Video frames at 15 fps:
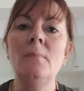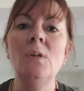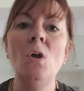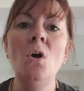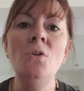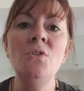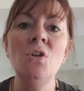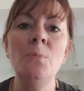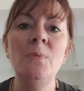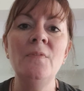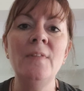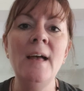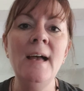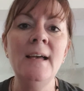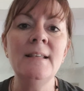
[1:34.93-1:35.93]
On top
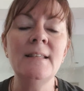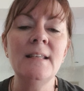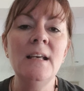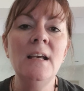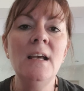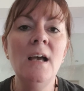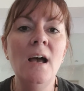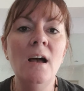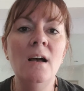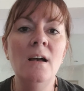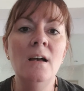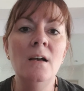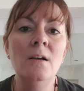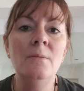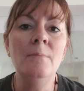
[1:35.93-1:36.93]
of that,
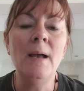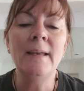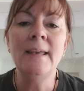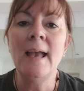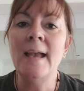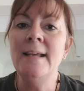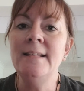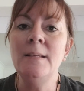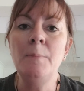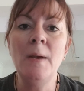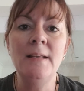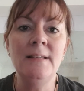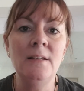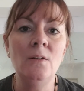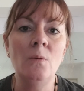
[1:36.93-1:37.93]
again,
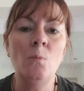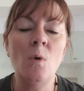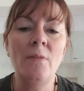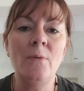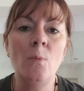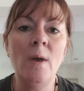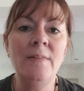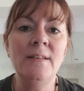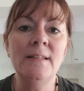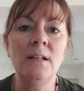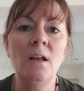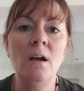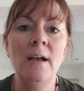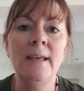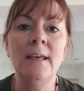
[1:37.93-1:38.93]
depending on what the weather's
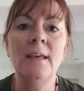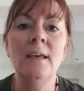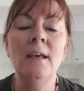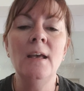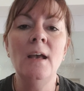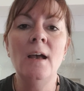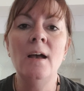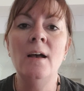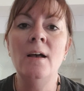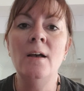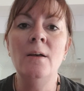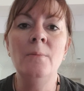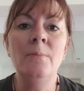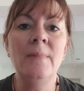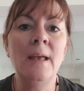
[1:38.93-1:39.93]
like,
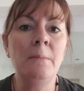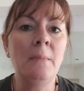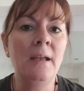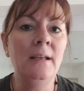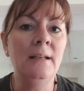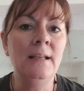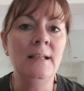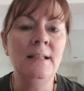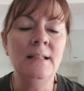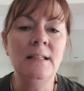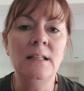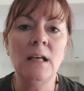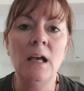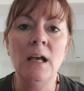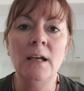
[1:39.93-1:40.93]
they may
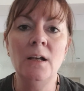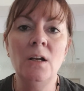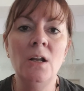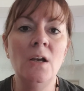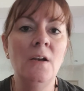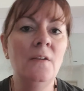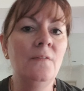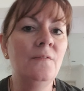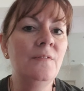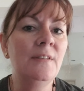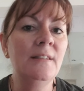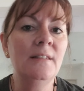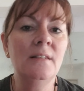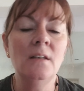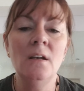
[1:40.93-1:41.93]
need
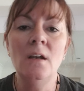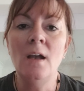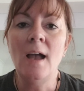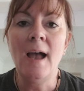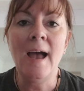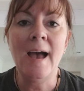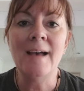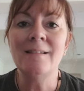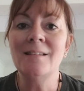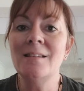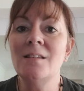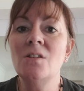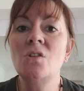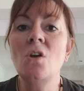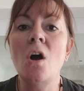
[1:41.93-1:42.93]
gloves, hats,
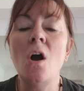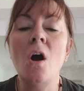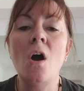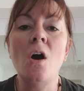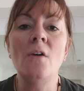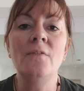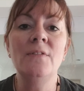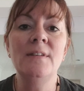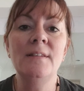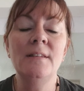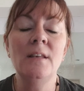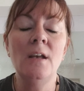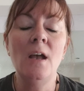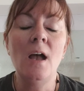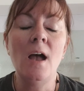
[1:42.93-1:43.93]

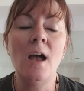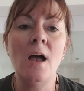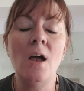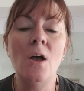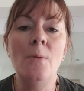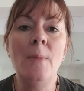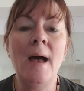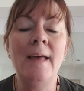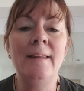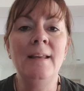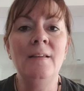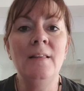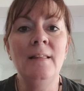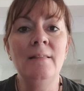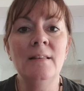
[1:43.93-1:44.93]
scarves, and
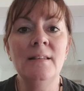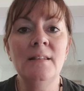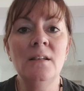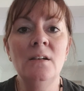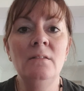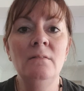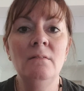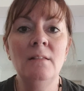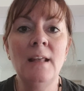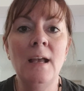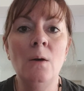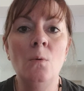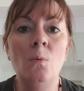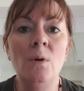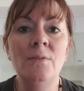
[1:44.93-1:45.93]
in the sun,
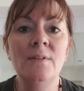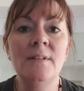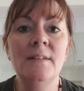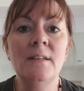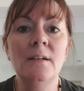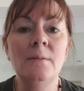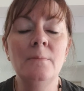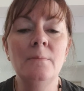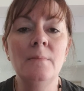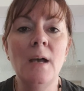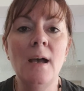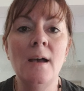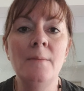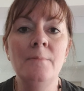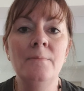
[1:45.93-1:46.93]
they'll want some
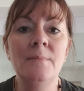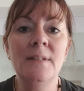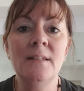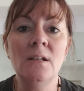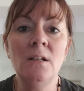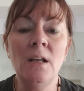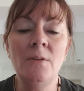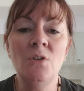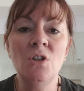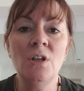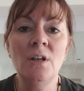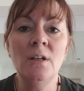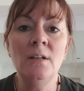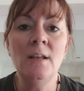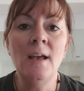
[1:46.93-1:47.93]
sun
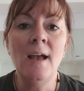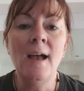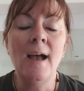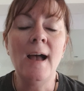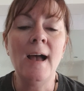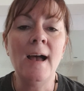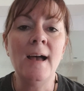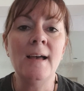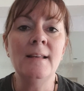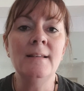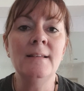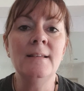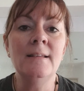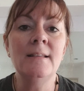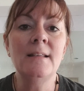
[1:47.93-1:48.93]
lotion
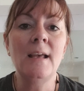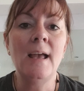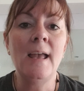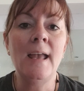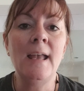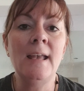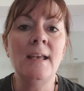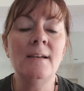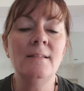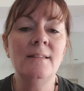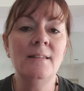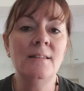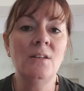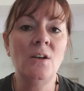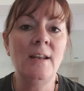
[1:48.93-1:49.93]
and a
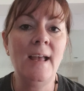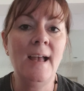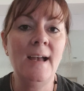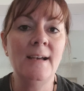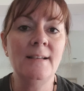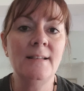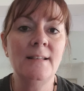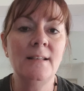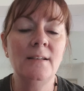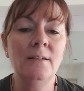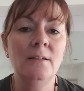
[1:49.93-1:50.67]
sun hat.